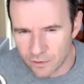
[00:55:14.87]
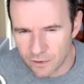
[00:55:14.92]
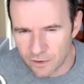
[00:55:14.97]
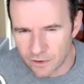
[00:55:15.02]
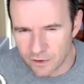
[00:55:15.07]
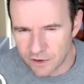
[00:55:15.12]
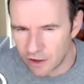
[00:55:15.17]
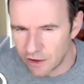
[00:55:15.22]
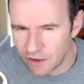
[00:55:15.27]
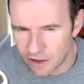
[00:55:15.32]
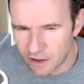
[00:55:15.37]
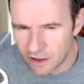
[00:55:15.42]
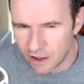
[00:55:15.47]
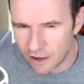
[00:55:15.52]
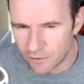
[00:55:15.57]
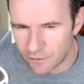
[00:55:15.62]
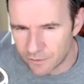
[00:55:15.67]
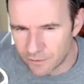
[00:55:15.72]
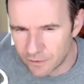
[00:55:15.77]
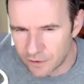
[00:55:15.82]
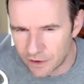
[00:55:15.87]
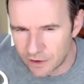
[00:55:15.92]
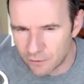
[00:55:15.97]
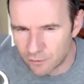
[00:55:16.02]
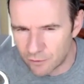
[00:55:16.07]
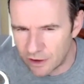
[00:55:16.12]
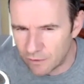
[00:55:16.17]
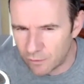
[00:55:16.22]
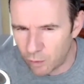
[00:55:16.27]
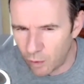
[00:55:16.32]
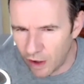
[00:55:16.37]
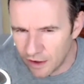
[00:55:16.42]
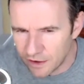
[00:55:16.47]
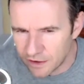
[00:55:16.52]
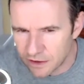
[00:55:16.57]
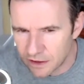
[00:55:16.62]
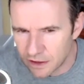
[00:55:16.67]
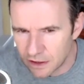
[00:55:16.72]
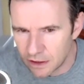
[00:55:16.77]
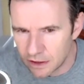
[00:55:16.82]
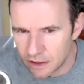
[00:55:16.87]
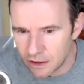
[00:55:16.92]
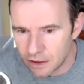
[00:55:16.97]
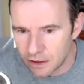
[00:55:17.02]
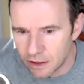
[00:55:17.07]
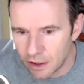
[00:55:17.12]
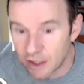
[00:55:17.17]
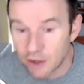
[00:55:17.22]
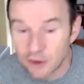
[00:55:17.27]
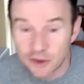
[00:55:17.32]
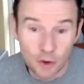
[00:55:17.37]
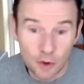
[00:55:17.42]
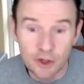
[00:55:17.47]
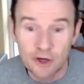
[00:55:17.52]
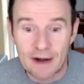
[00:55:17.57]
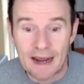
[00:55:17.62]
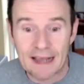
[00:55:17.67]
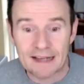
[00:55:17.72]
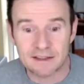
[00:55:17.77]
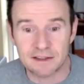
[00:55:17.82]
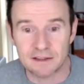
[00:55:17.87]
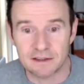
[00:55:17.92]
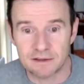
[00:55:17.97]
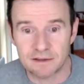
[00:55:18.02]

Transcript: sorry to clarify, rid of what? He goes, oh, your accent.